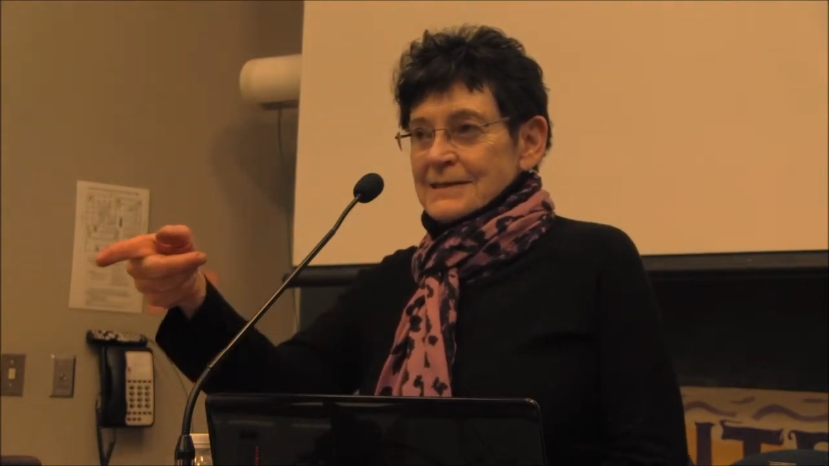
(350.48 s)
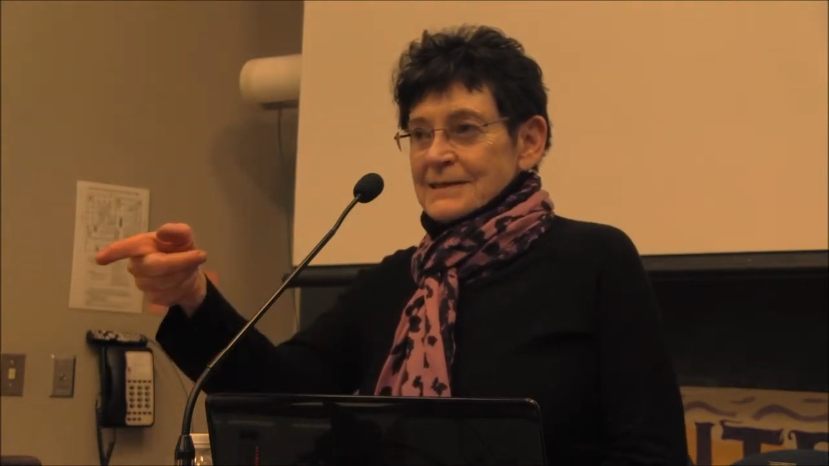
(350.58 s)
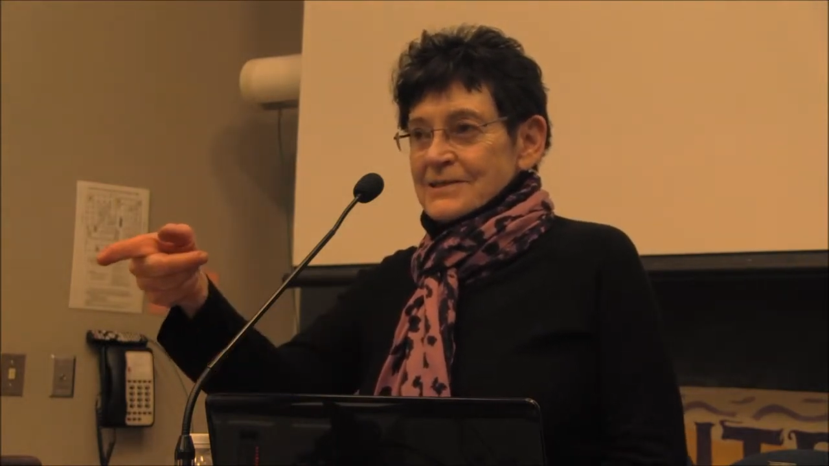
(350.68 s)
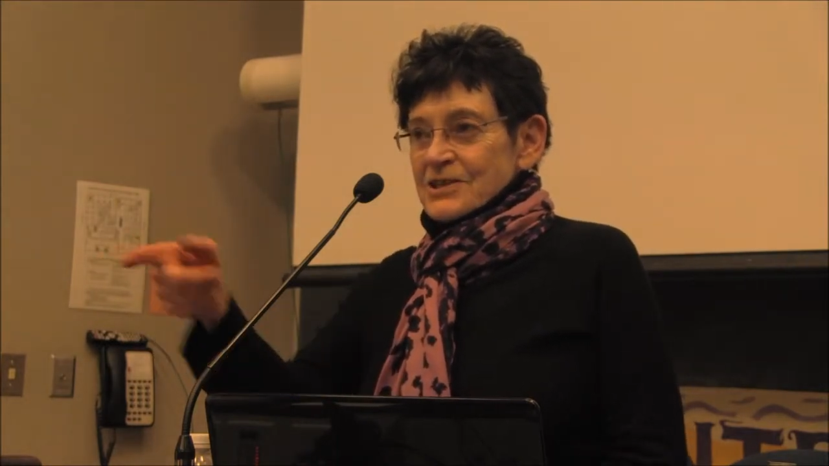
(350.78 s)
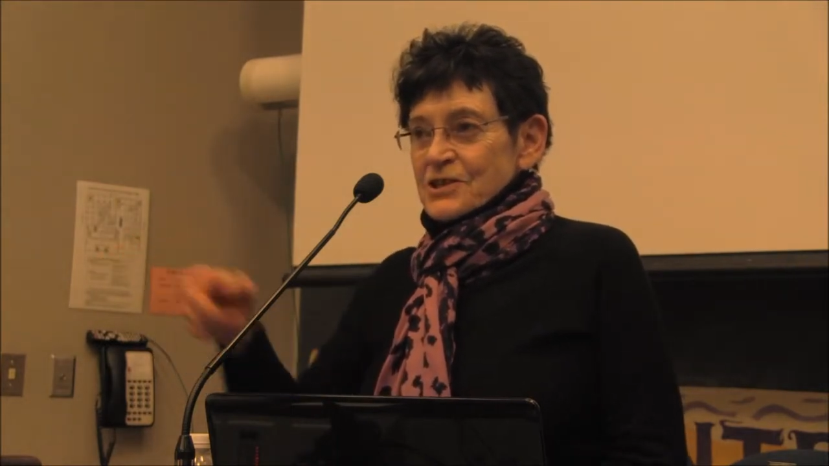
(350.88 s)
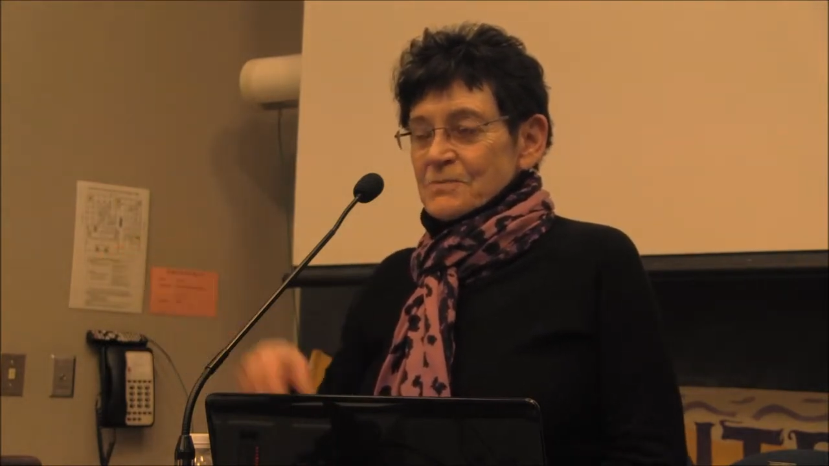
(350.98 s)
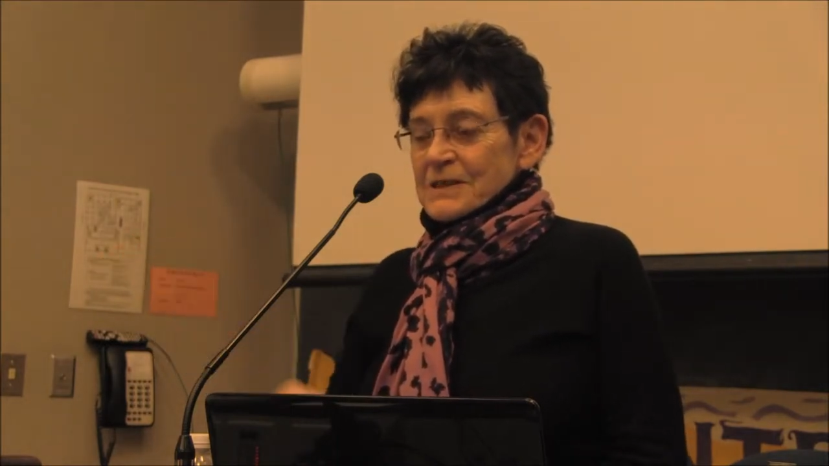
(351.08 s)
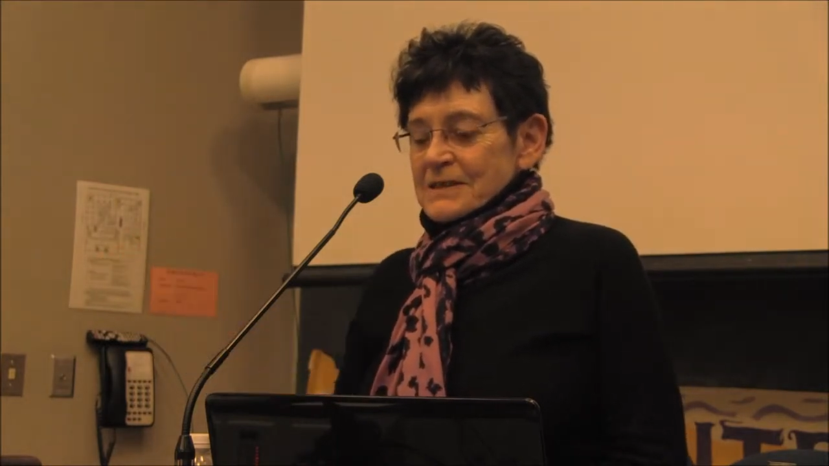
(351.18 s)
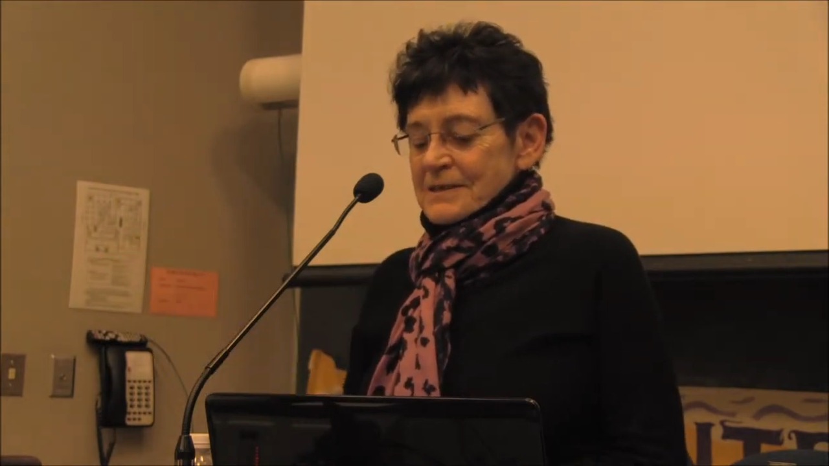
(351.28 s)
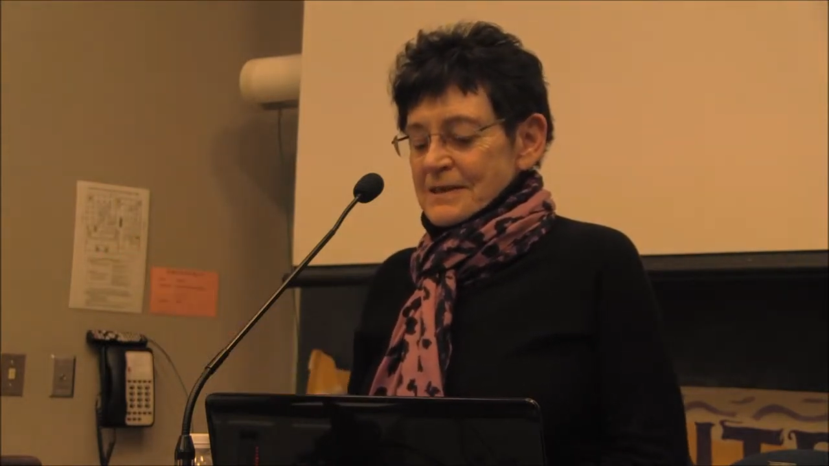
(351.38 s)
a
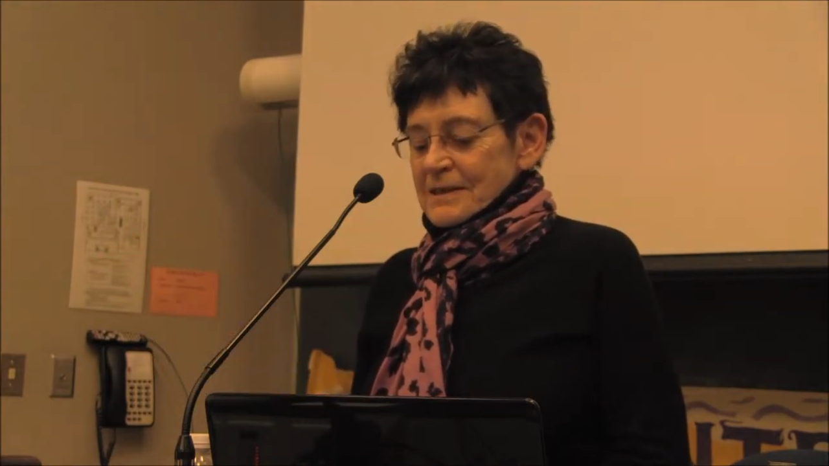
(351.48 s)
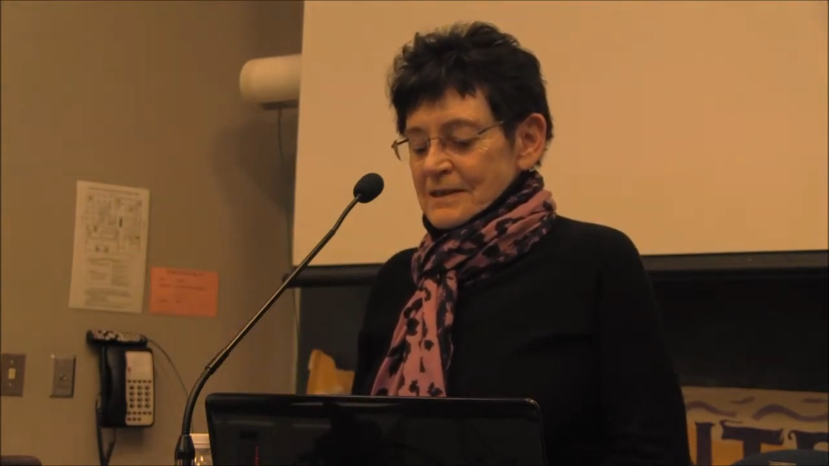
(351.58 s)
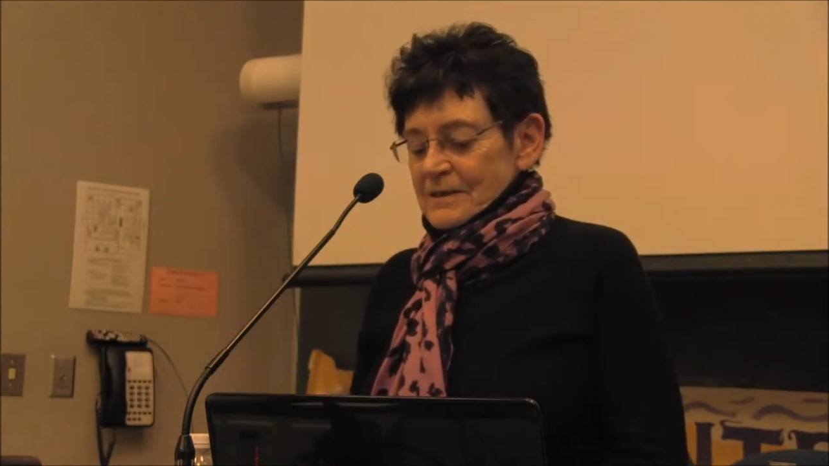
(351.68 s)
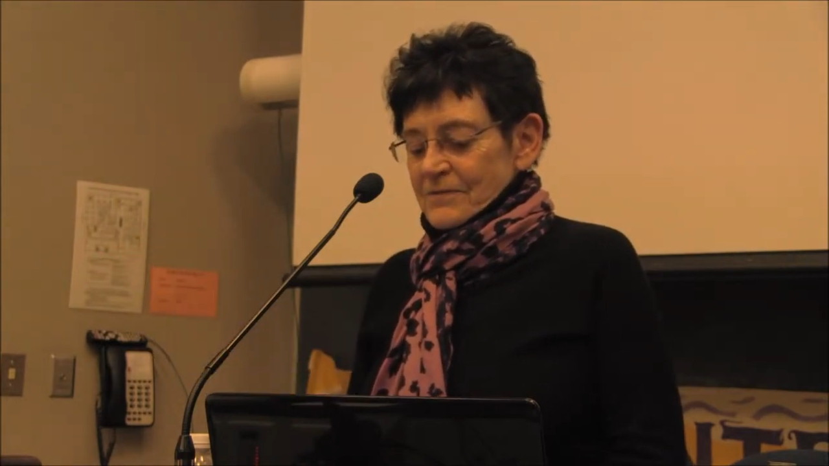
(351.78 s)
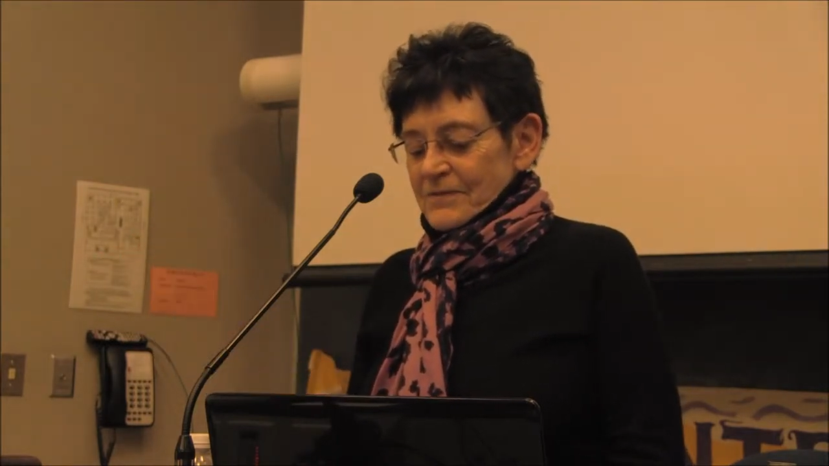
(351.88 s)
gentleman sitting in